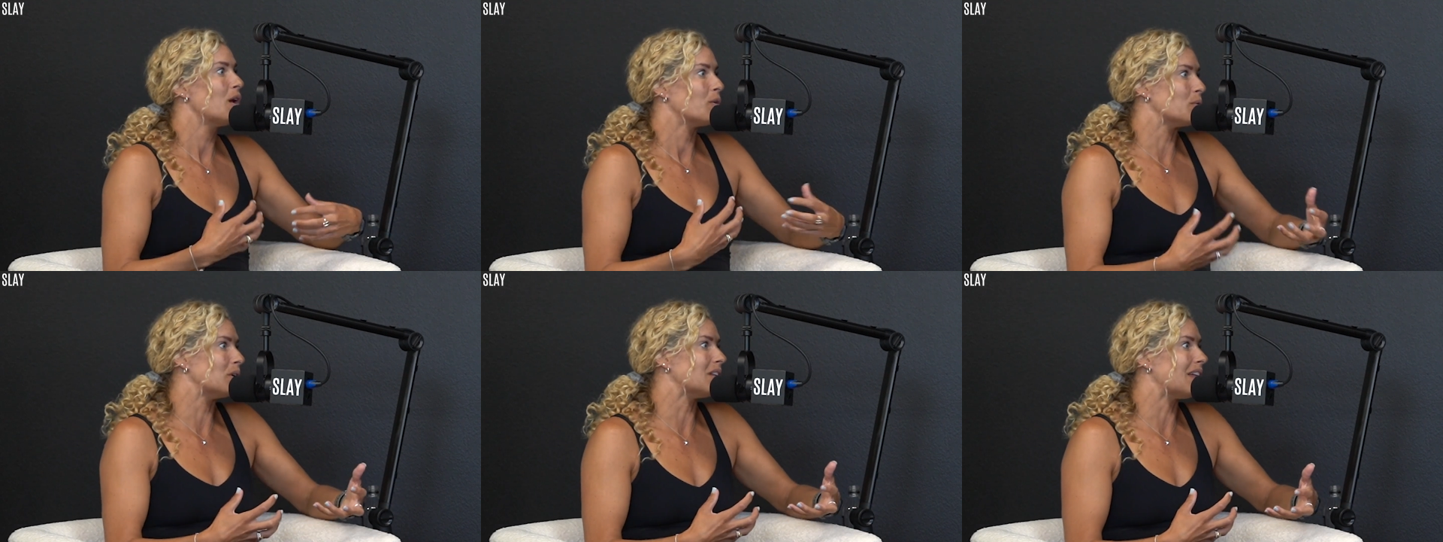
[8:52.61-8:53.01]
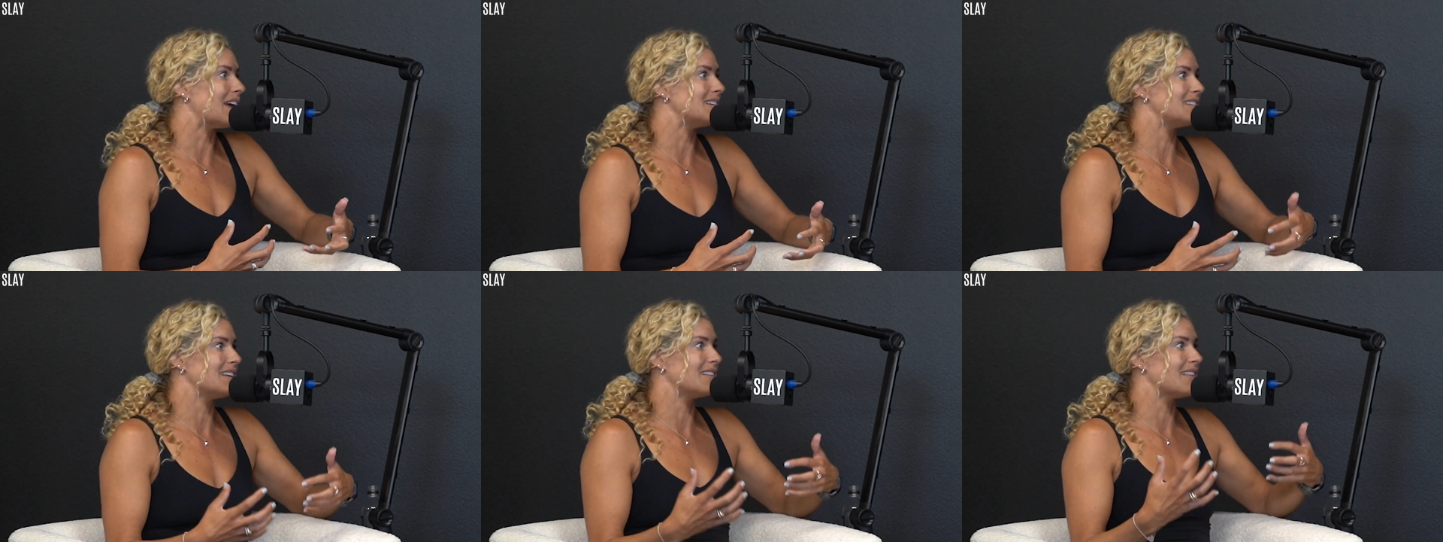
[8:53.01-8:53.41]

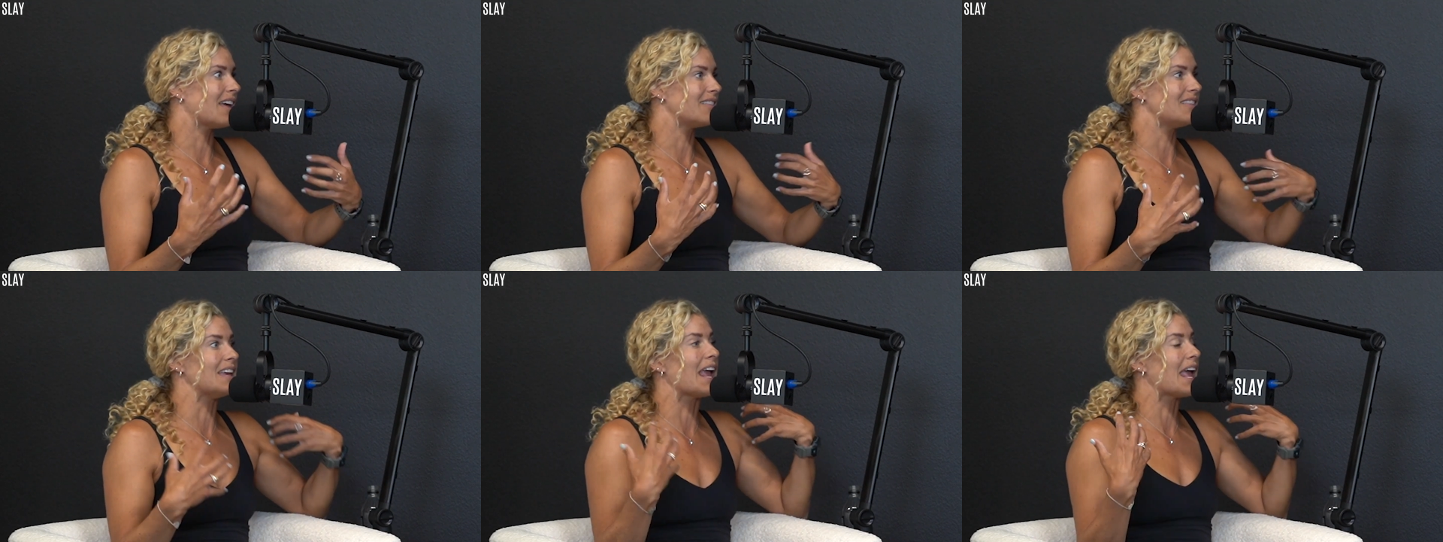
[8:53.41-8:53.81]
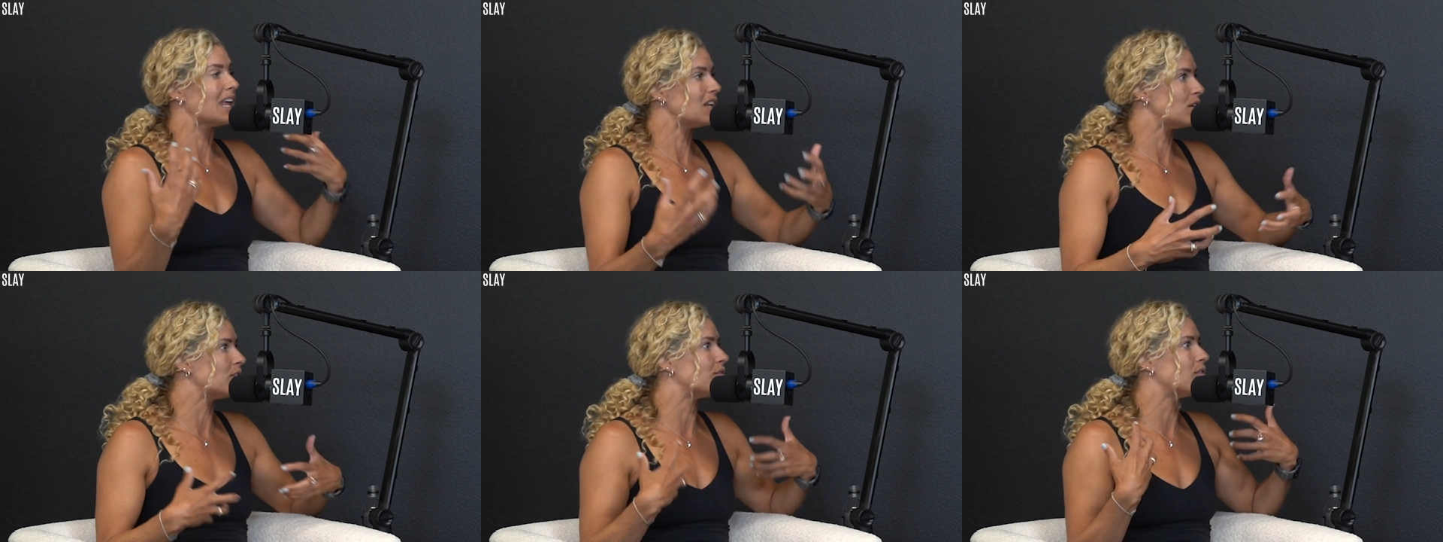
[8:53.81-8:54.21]
realizing that the
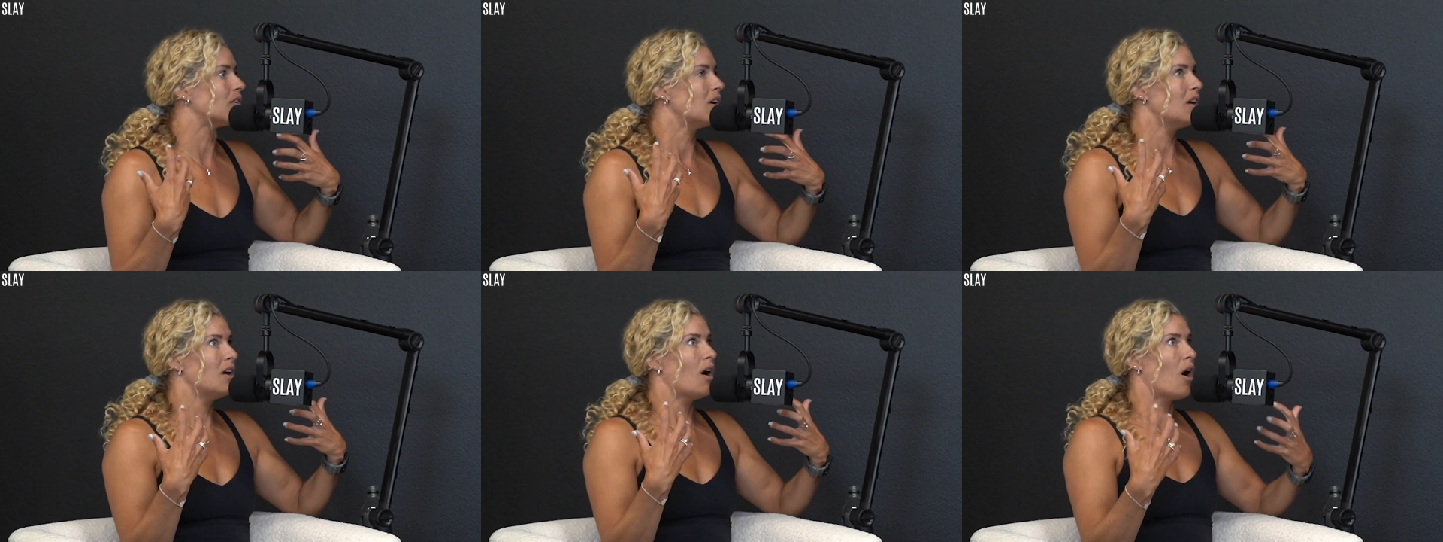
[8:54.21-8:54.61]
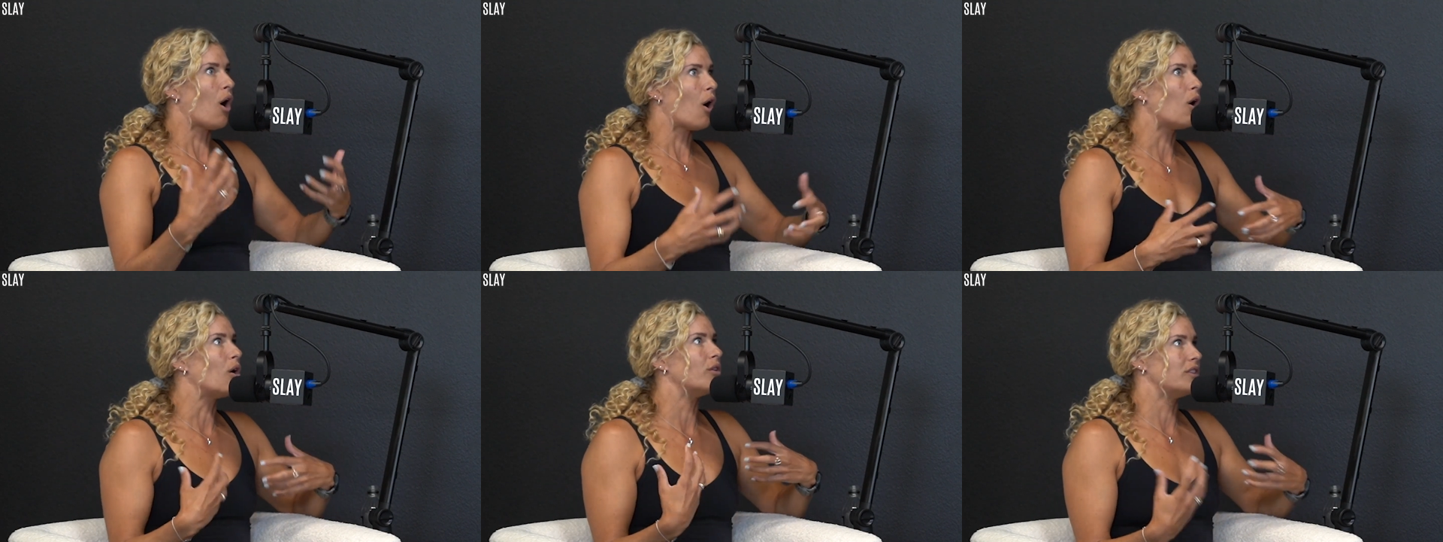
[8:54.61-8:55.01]
end of
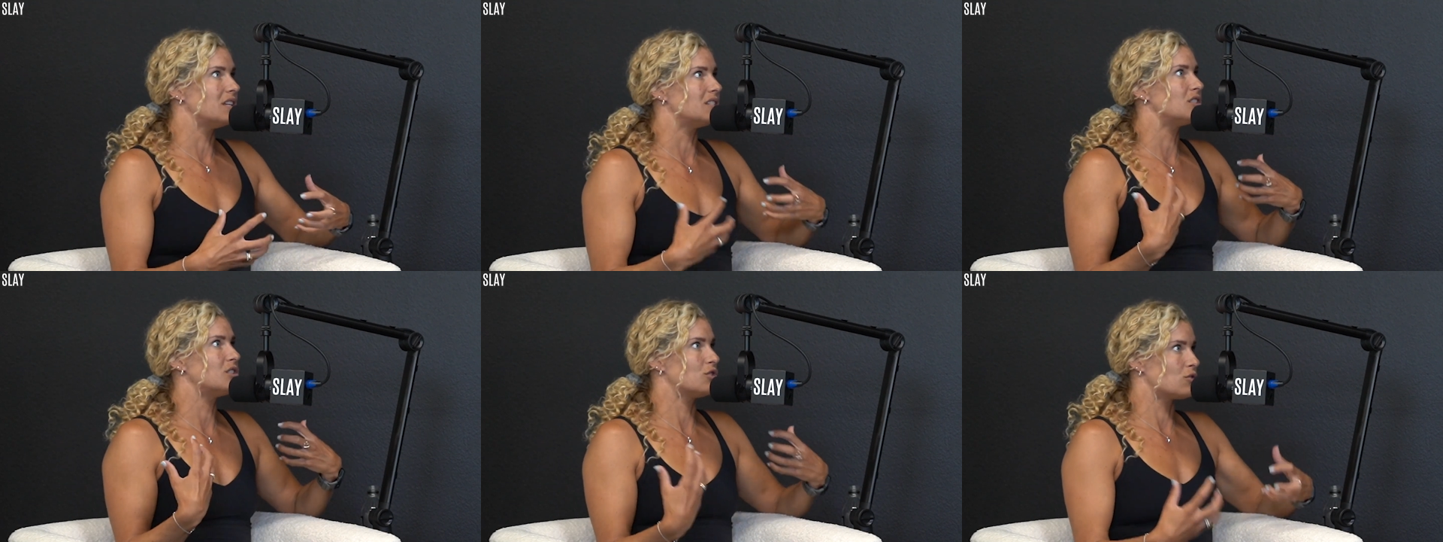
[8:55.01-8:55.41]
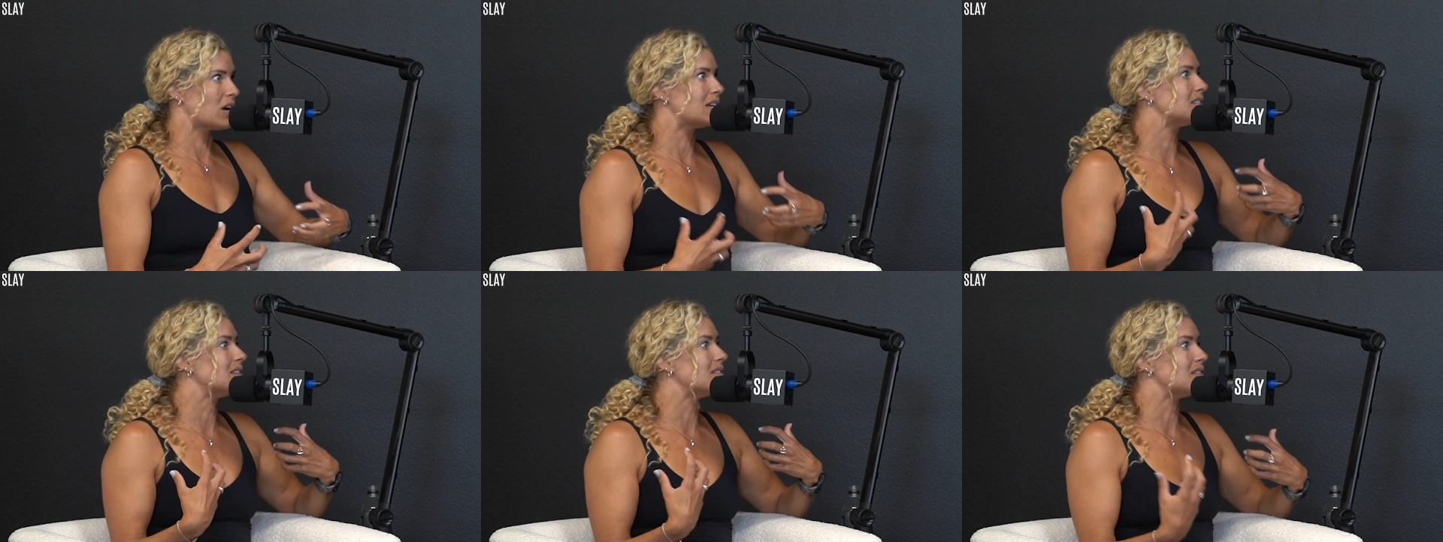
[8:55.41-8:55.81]
all this
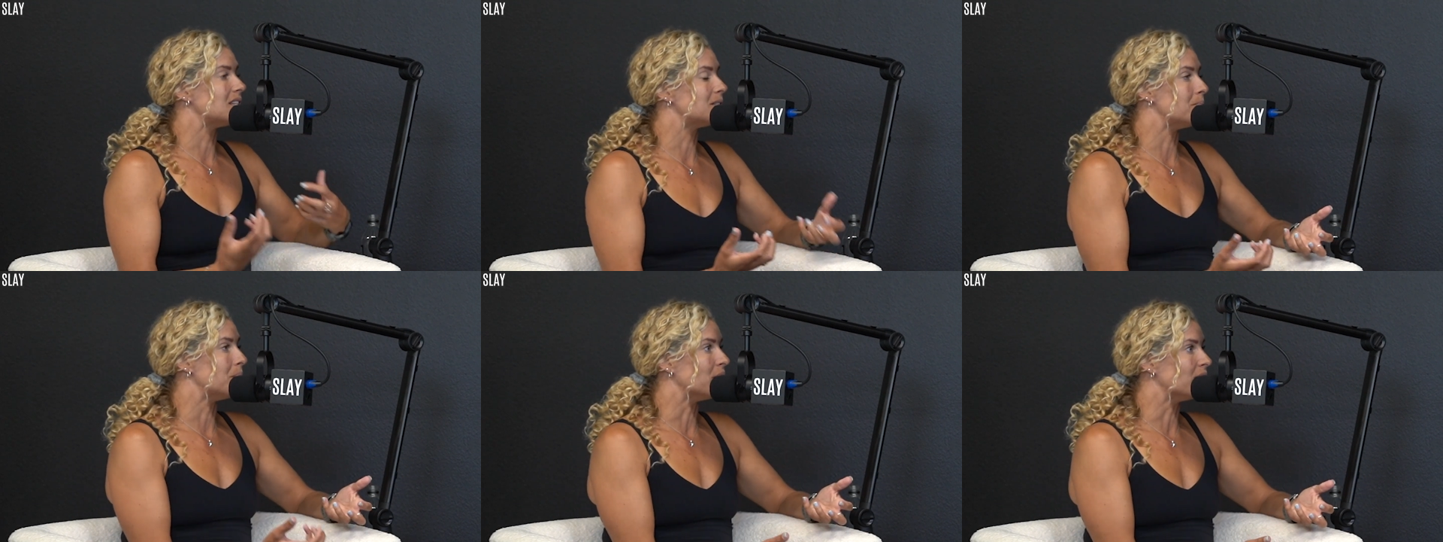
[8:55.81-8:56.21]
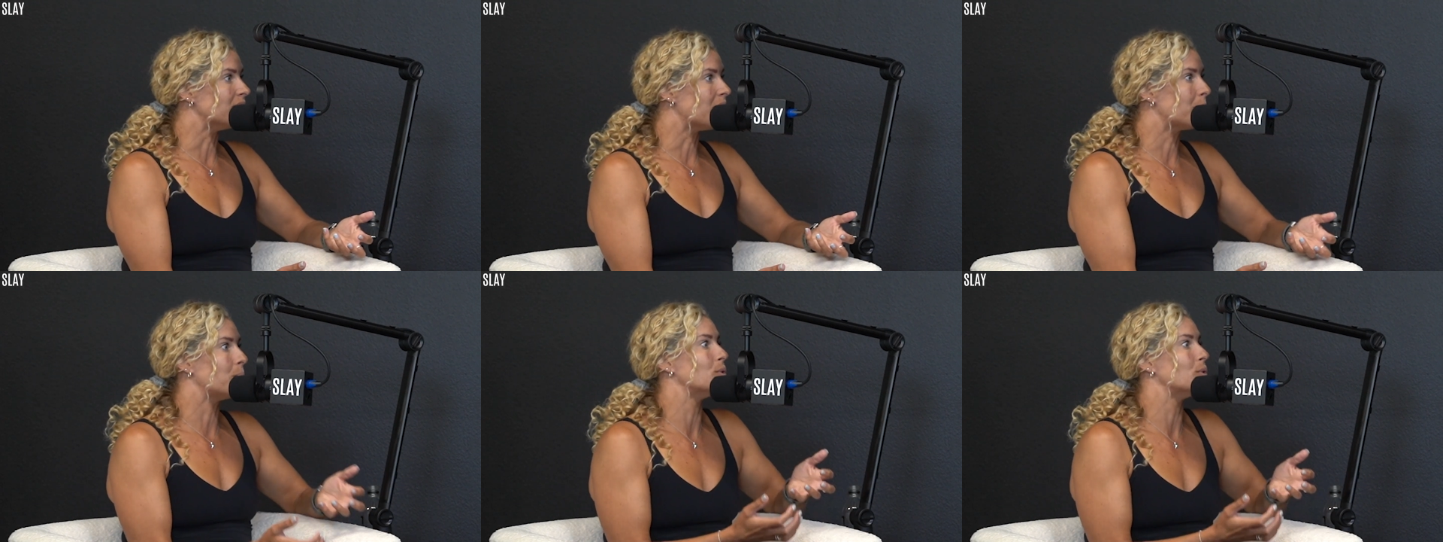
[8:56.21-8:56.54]
stress and this buildup